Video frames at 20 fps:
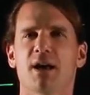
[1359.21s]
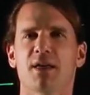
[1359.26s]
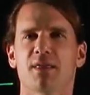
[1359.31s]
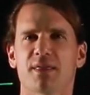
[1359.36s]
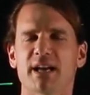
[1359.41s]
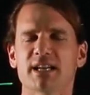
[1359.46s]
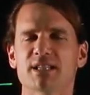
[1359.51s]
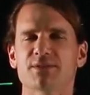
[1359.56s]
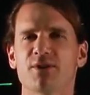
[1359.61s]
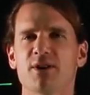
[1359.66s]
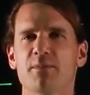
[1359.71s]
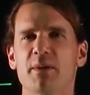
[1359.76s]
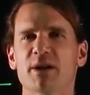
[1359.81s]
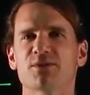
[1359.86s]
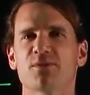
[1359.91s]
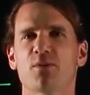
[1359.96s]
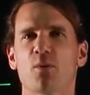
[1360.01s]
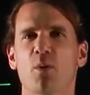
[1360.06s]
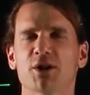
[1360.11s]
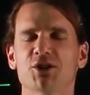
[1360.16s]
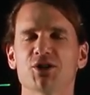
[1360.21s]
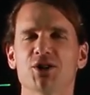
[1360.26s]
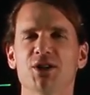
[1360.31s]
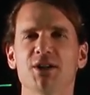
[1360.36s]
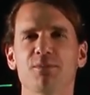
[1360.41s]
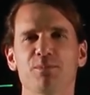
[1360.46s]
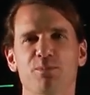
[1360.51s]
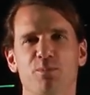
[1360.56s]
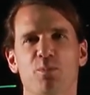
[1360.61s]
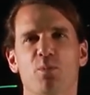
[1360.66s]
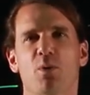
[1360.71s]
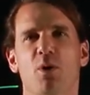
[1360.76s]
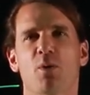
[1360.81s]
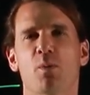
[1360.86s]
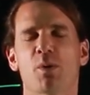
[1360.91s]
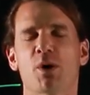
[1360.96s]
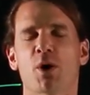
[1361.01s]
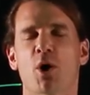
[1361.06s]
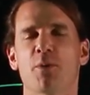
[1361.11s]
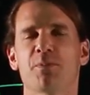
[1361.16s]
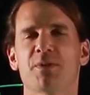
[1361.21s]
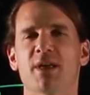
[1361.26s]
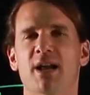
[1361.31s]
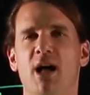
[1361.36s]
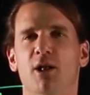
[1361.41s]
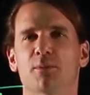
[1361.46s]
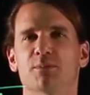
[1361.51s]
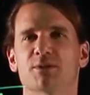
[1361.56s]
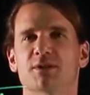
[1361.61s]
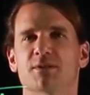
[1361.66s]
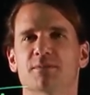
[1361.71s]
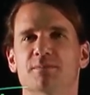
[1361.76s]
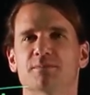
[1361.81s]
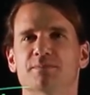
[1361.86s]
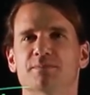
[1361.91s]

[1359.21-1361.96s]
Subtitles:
Thanks very much for watching. We hope that helped.